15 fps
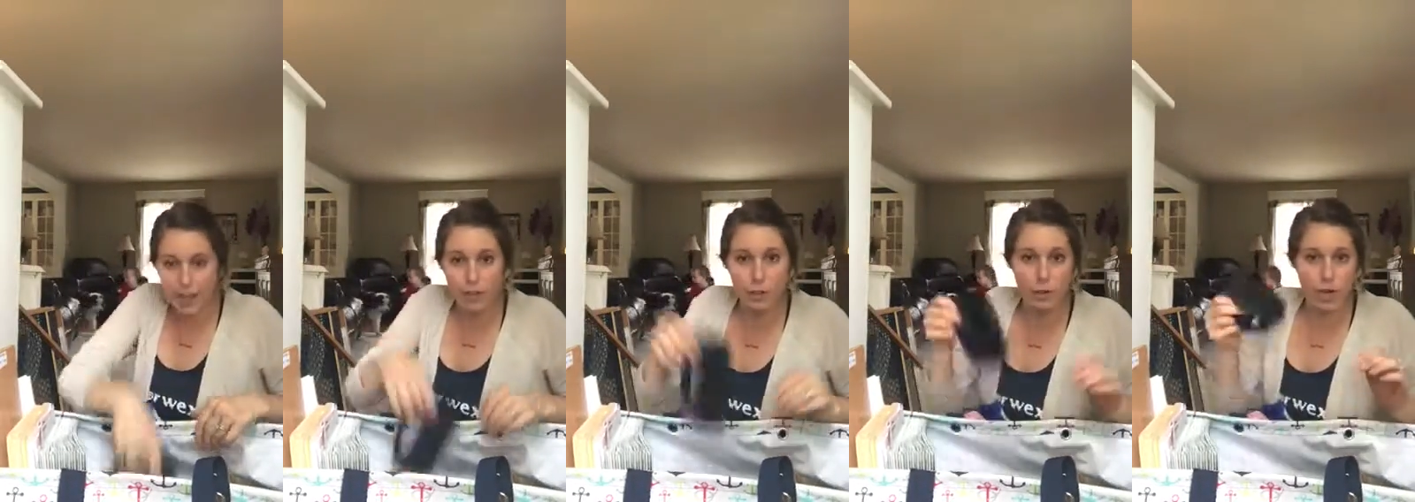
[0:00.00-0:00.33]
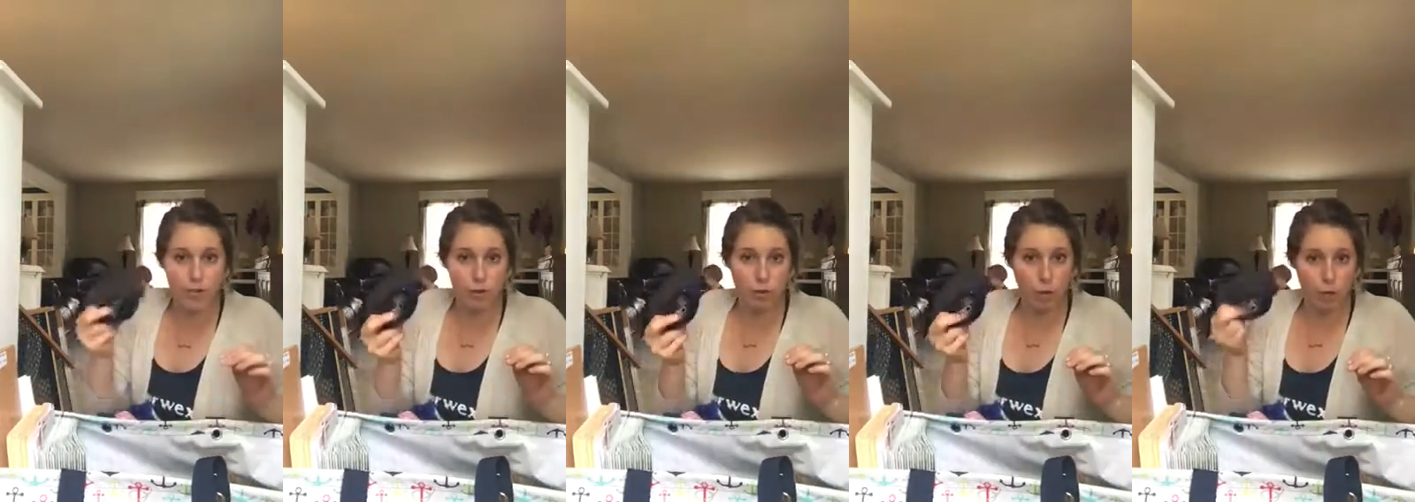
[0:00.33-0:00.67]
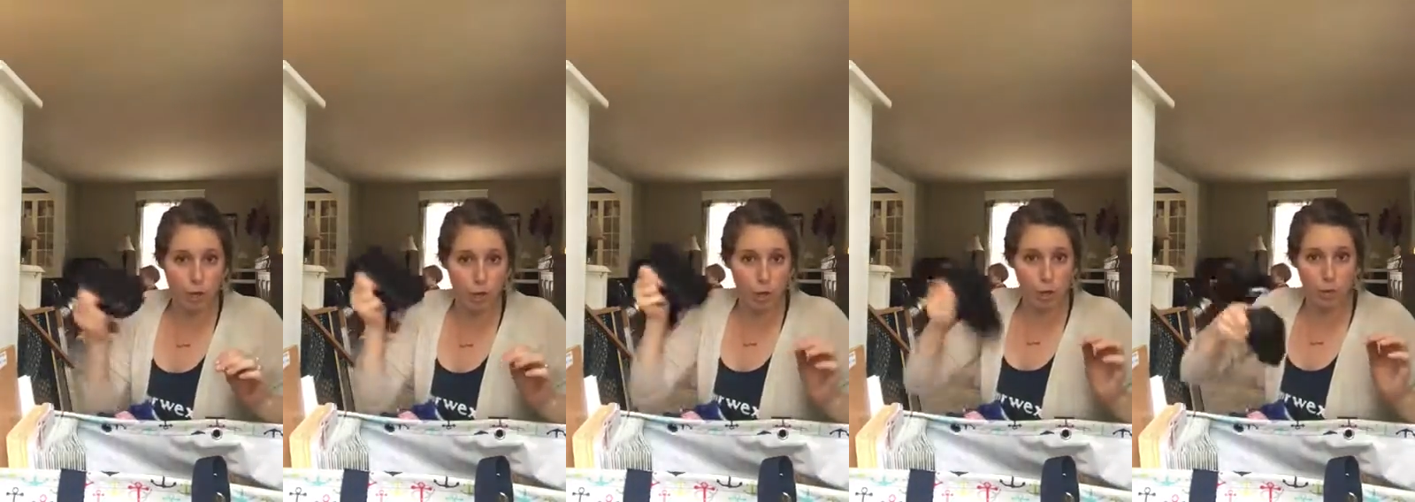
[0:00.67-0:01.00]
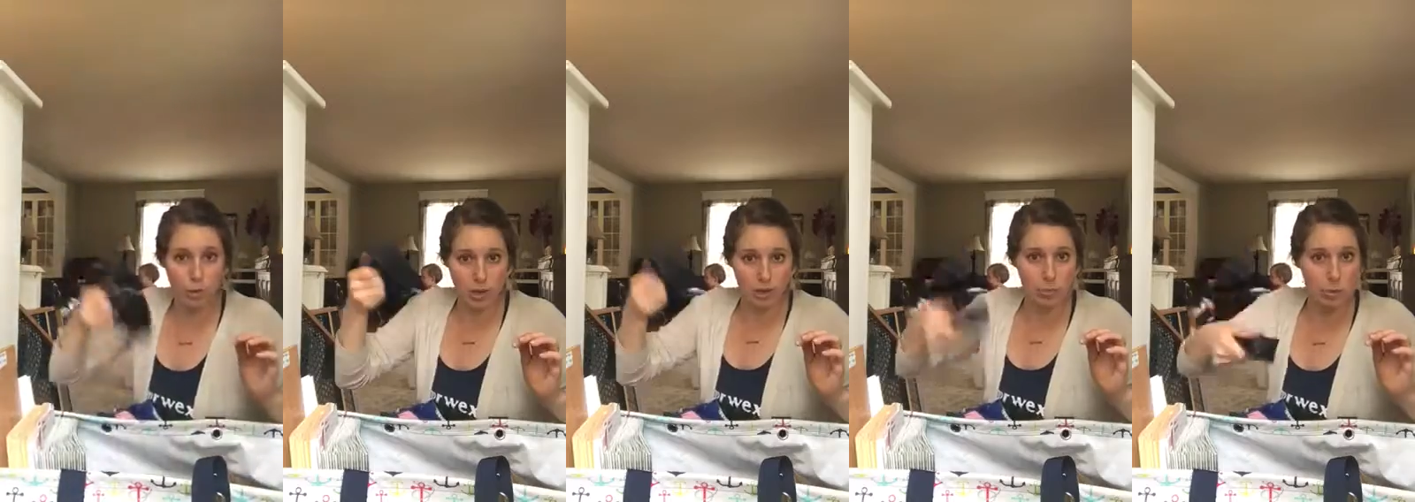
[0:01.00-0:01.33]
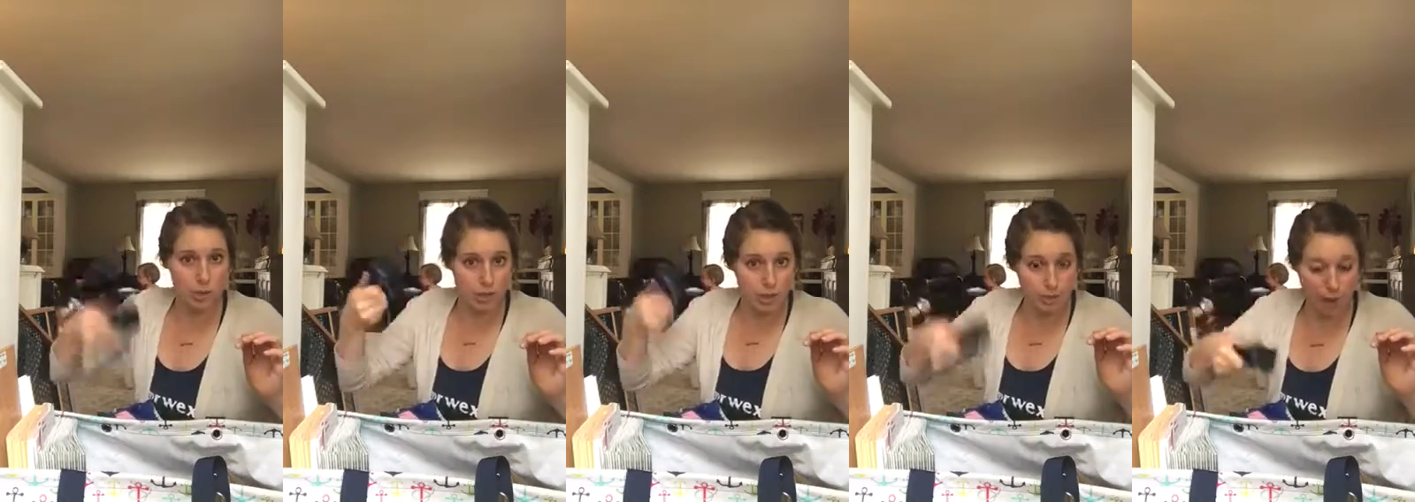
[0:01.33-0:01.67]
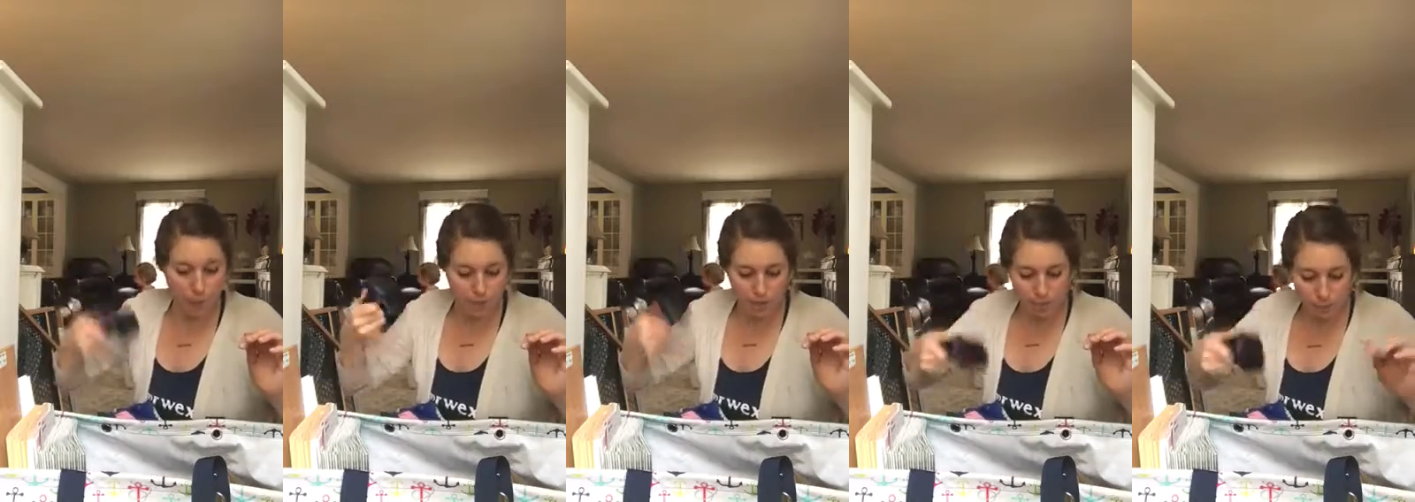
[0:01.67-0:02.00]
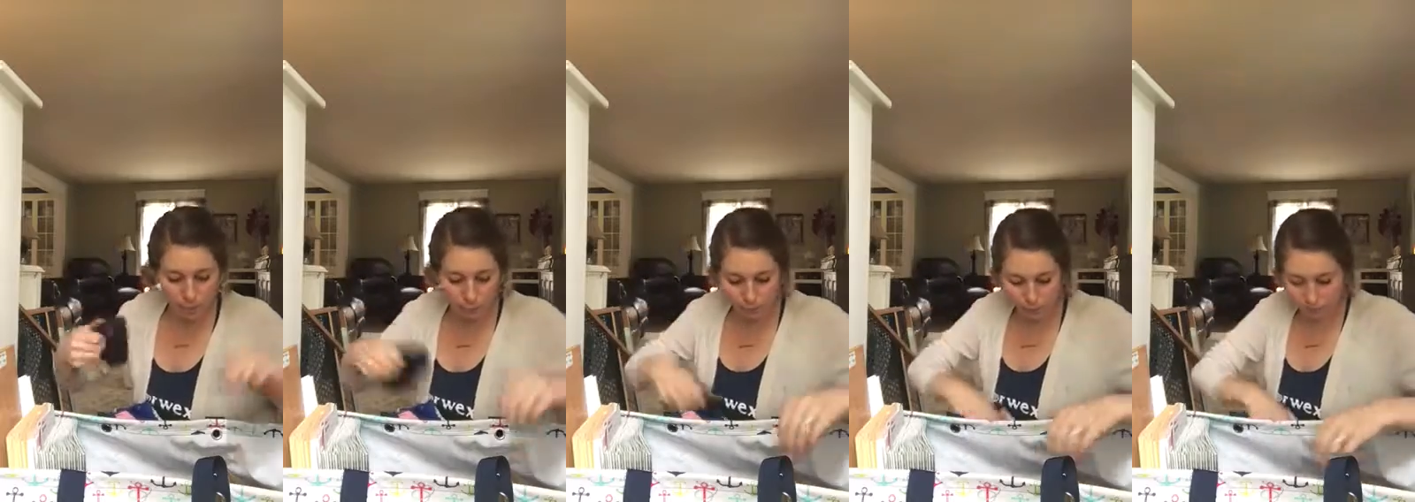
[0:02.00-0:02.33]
then I do have a rubber brush when I'm doing the mop demo.